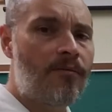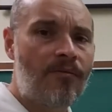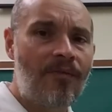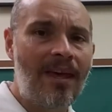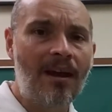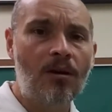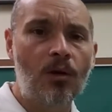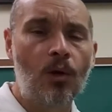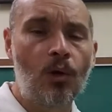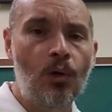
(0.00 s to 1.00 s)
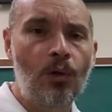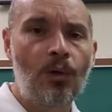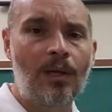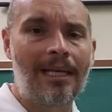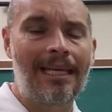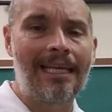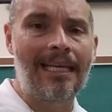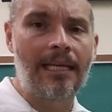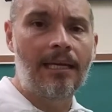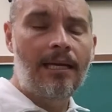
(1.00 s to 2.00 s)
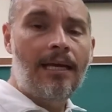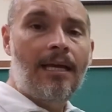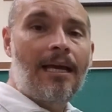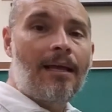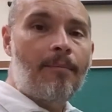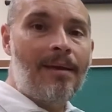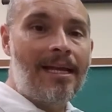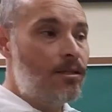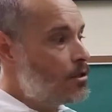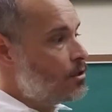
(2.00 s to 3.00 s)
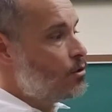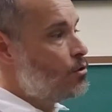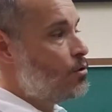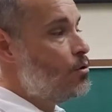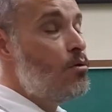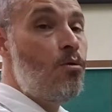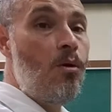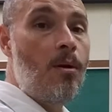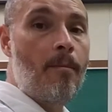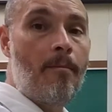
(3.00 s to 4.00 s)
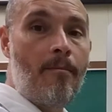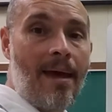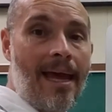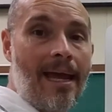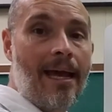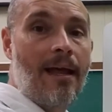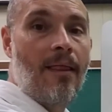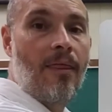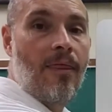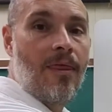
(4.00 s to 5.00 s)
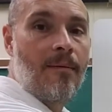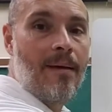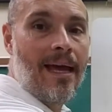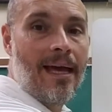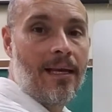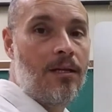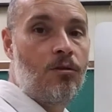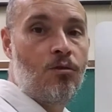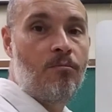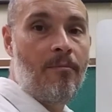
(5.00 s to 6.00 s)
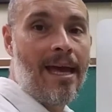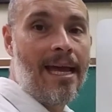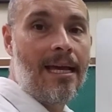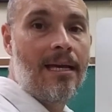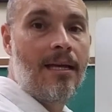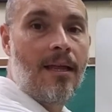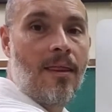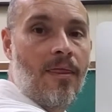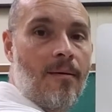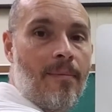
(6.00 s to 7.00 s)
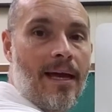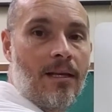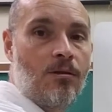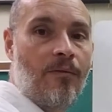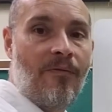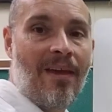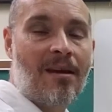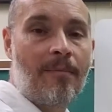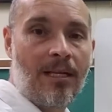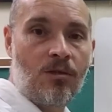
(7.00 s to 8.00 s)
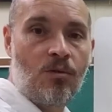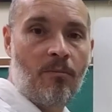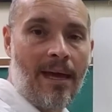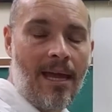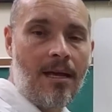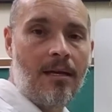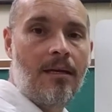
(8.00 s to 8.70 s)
Faire le lit means to make the bed. To make the bed. So faire means to make.